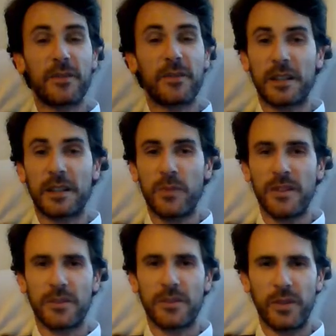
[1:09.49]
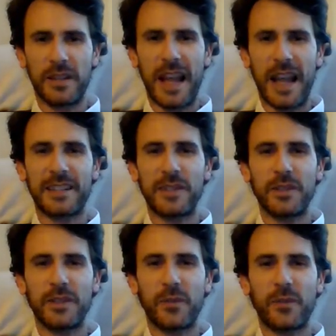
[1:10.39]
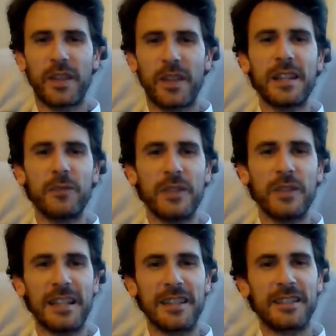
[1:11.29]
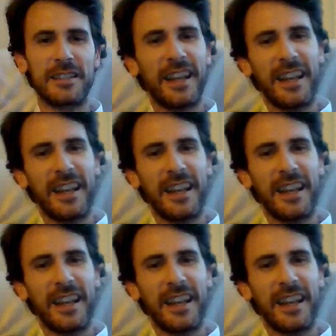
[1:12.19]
experience or the activity of thinking really is